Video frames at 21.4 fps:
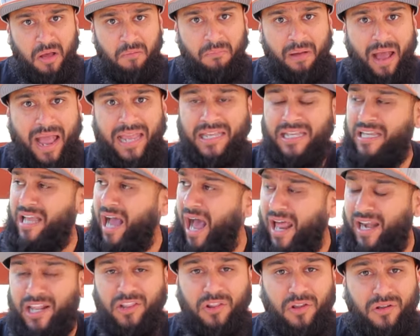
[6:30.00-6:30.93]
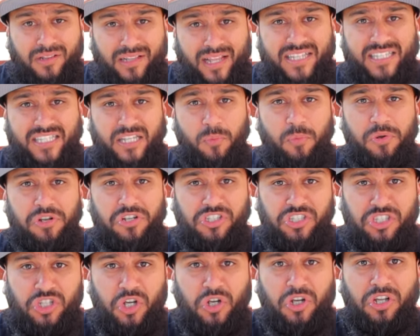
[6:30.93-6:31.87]
My God, it looked like someone
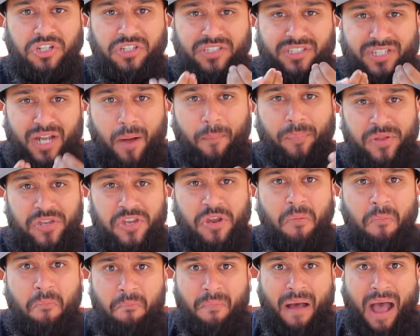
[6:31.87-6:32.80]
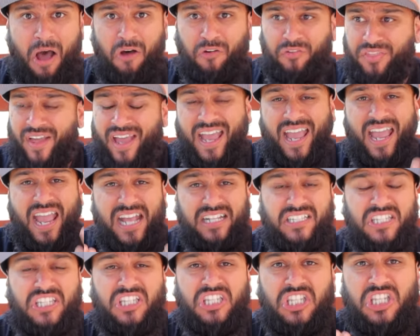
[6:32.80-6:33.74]
just took a dump in your mouth. It
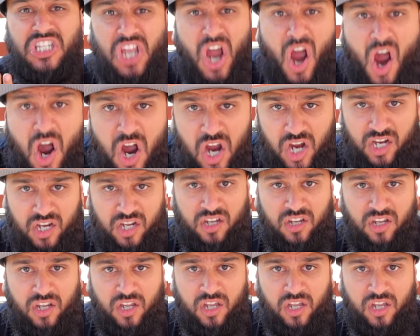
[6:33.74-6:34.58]
stunk.